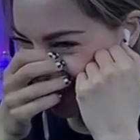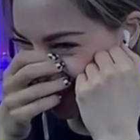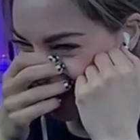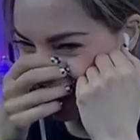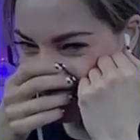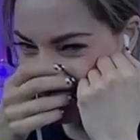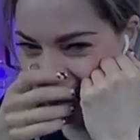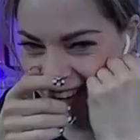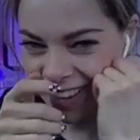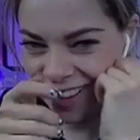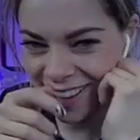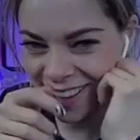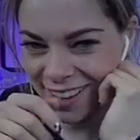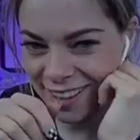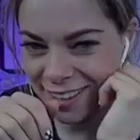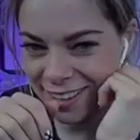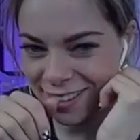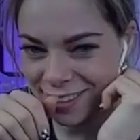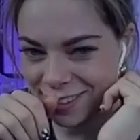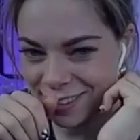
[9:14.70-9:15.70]

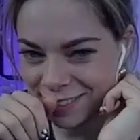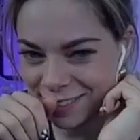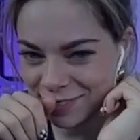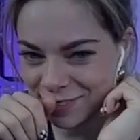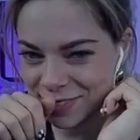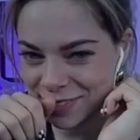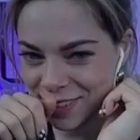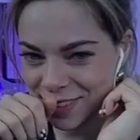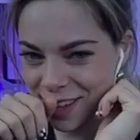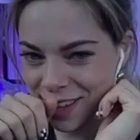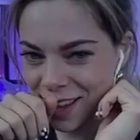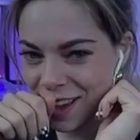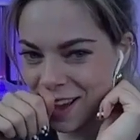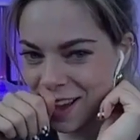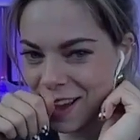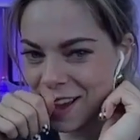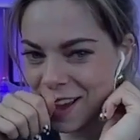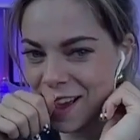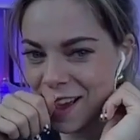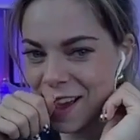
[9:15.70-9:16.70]

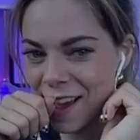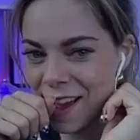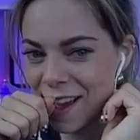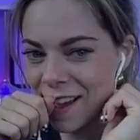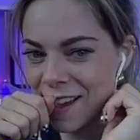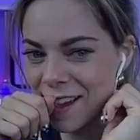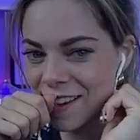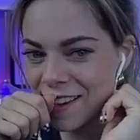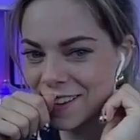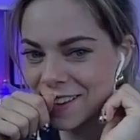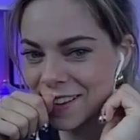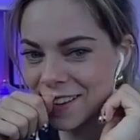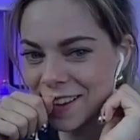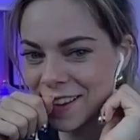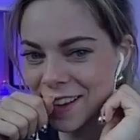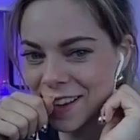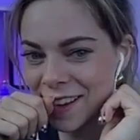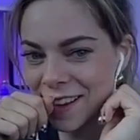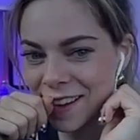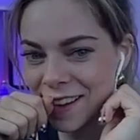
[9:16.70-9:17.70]

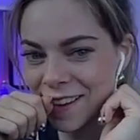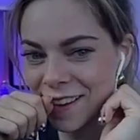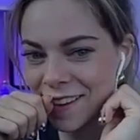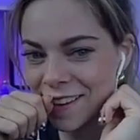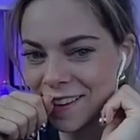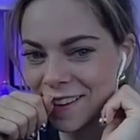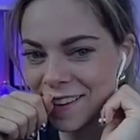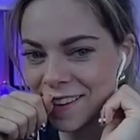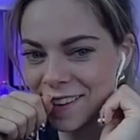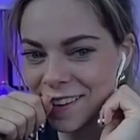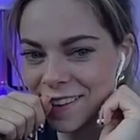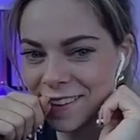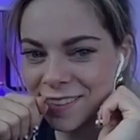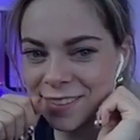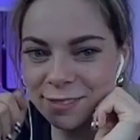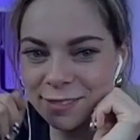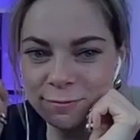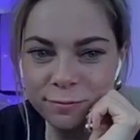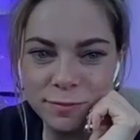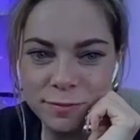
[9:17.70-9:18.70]

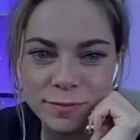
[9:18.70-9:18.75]
This person isn't speaking.